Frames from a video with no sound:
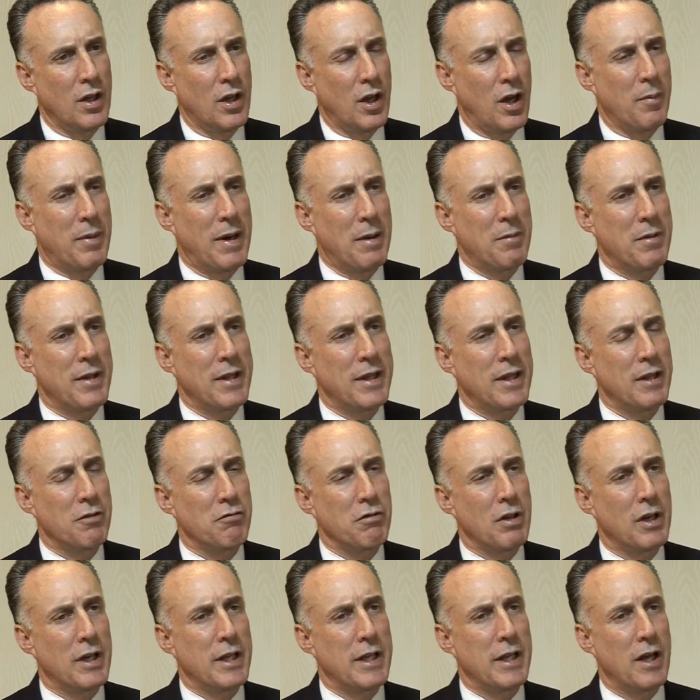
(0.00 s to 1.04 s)
But I'm thinking
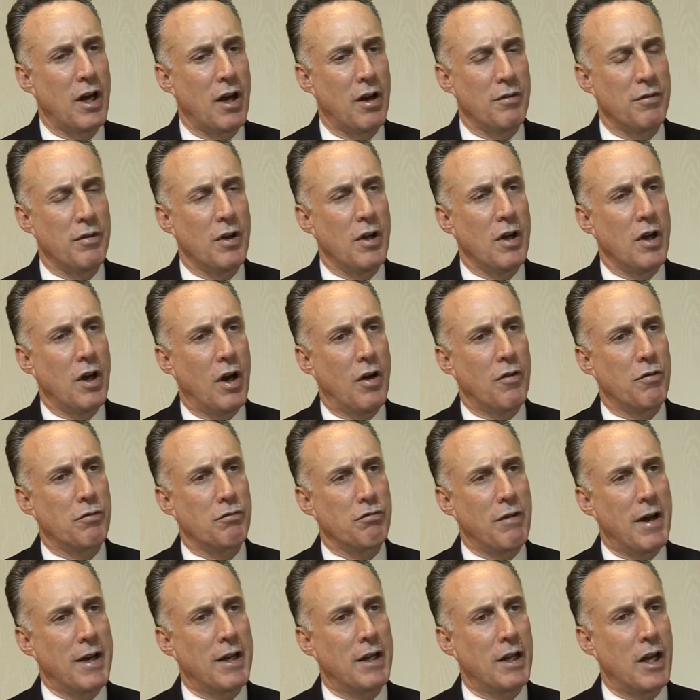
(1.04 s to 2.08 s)
really of
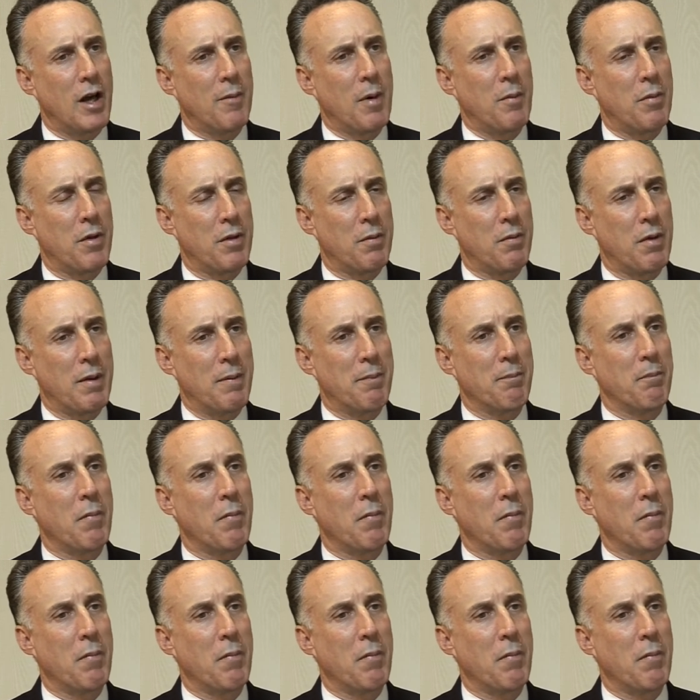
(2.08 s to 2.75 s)
trying to come up with